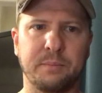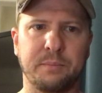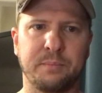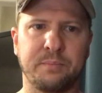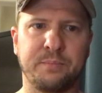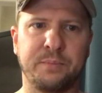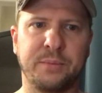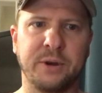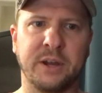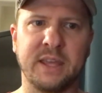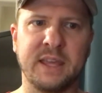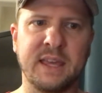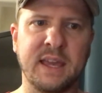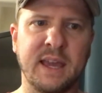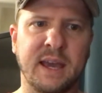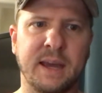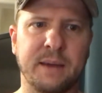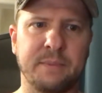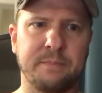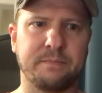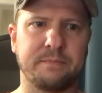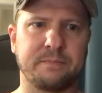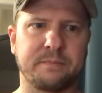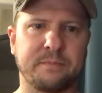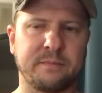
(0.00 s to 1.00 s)
but
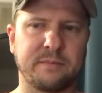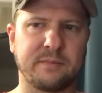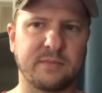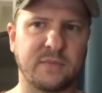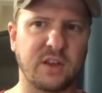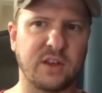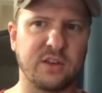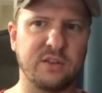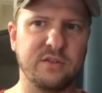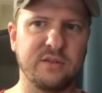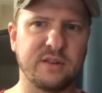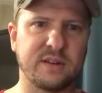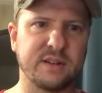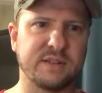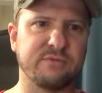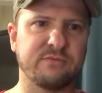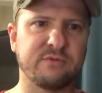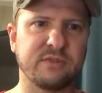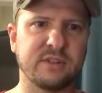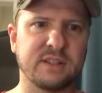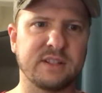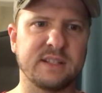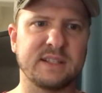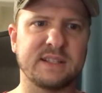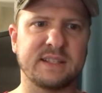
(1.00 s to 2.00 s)
yet you can
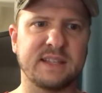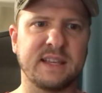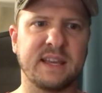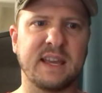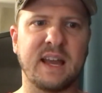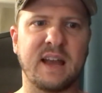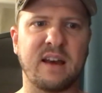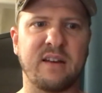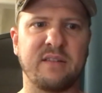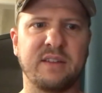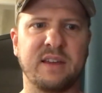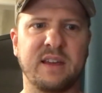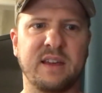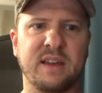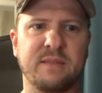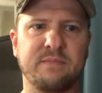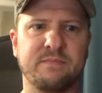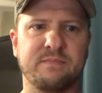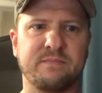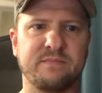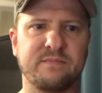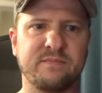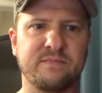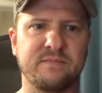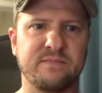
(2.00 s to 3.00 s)
really see how they
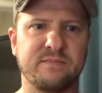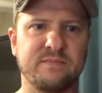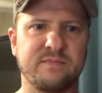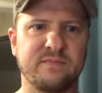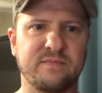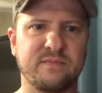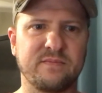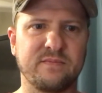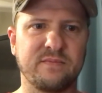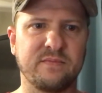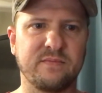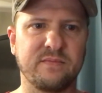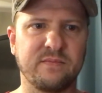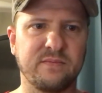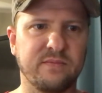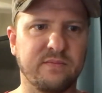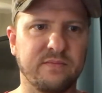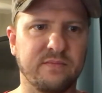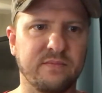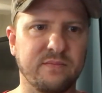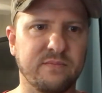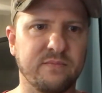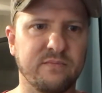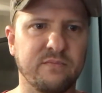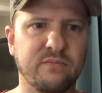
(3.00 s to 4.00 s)

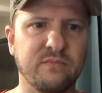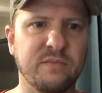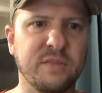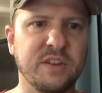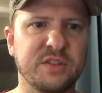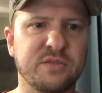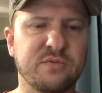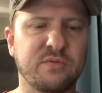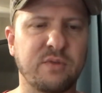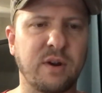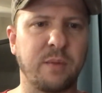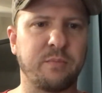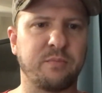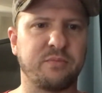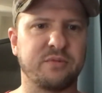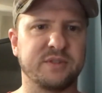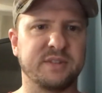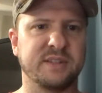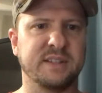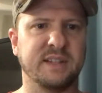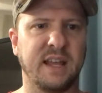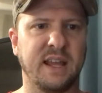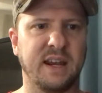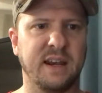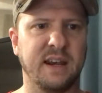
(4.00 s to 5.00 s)

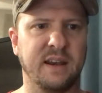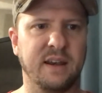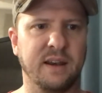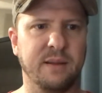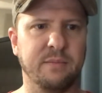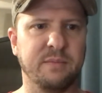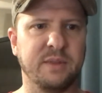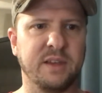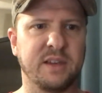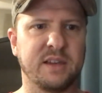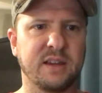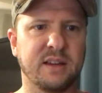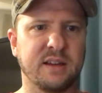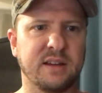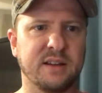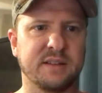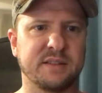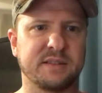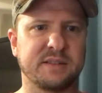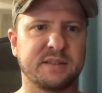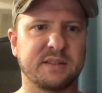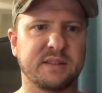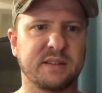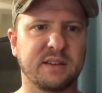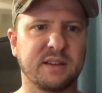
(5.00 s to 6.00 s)
misrepresented it,
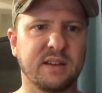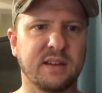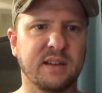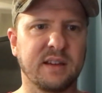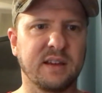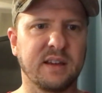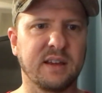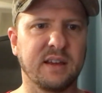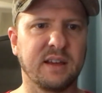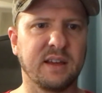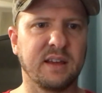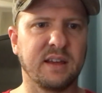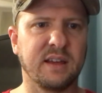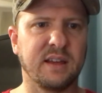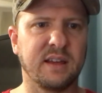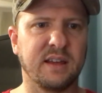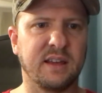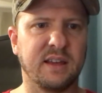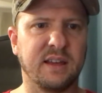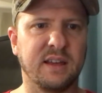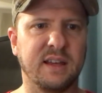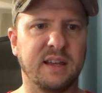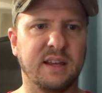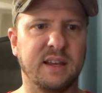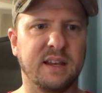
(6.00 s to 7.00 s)
because
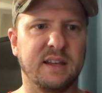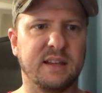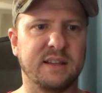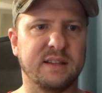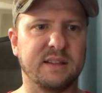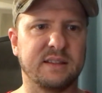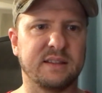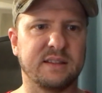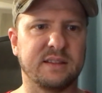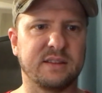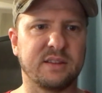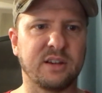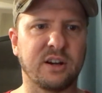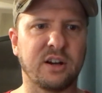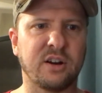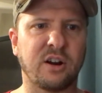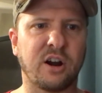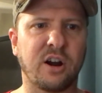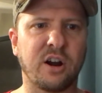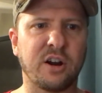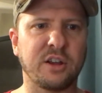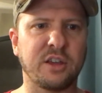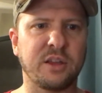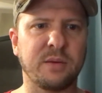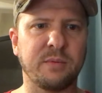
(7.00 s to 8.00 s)
their
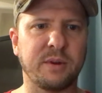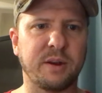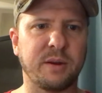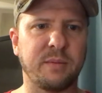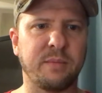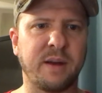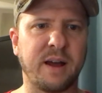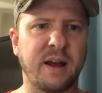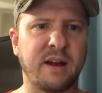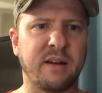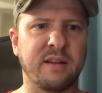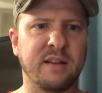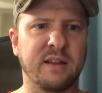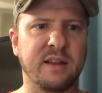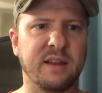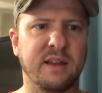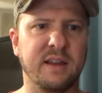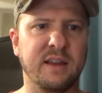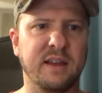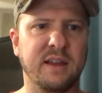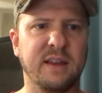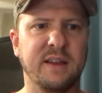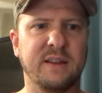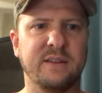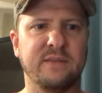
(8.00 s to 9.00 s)
argument about it
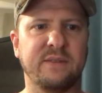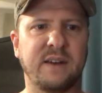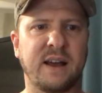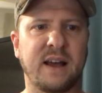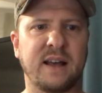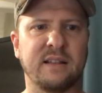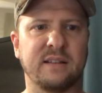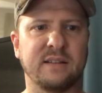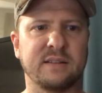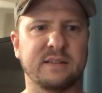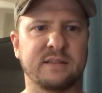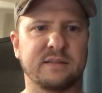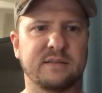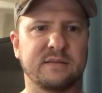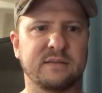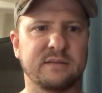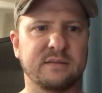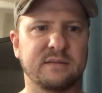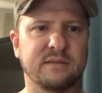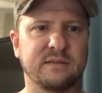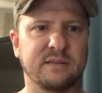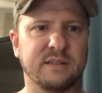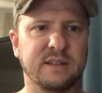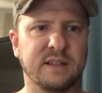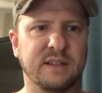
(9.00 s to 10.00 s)

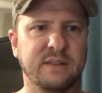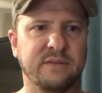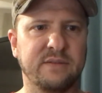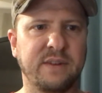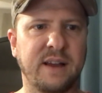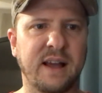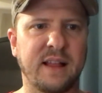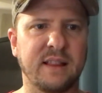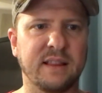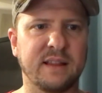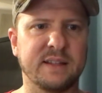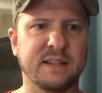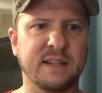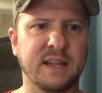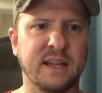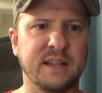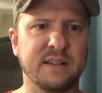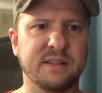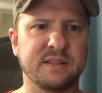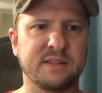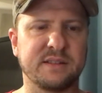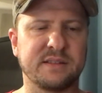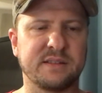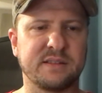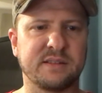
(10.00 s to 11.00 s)

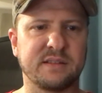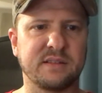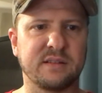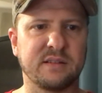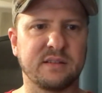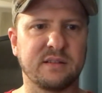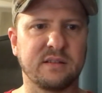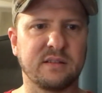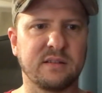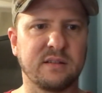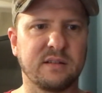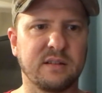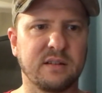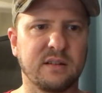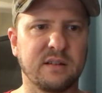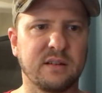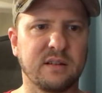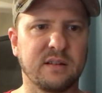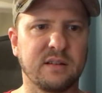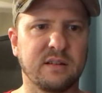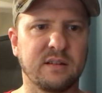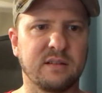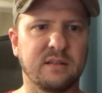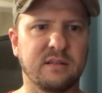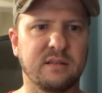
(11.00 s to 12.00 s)
invalidates
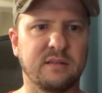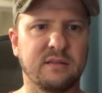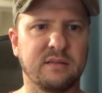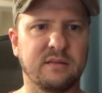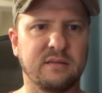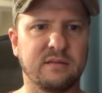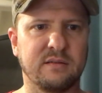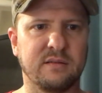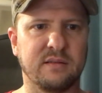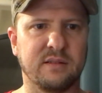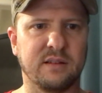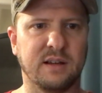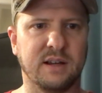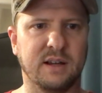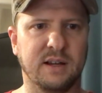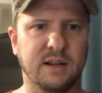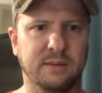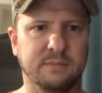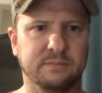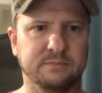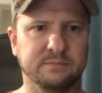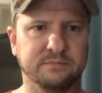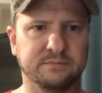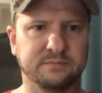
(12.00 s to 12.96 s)
the